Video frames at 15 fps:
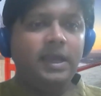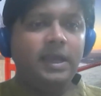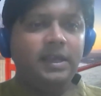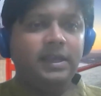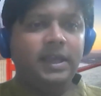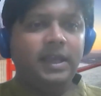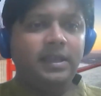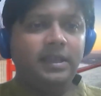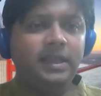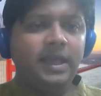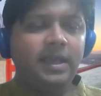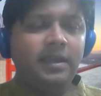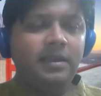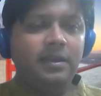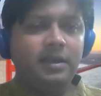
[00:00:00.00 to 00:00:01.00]
It can
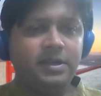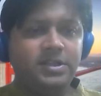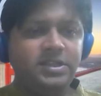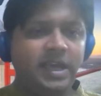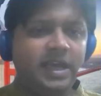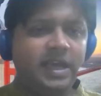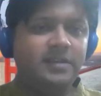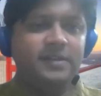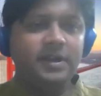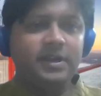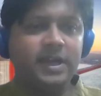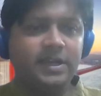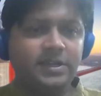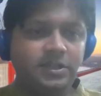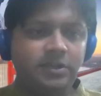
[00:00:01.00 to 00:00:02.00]
then change the
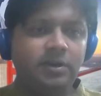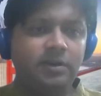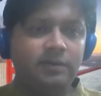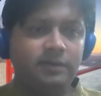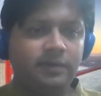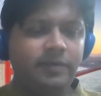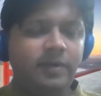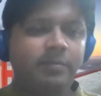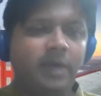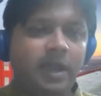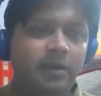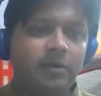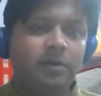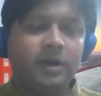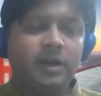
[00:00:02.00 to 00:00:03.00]
ratio of different
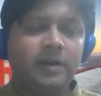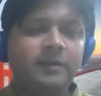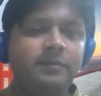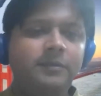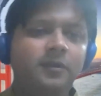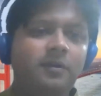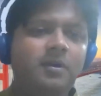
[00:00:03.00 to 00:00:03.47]
microorganisms.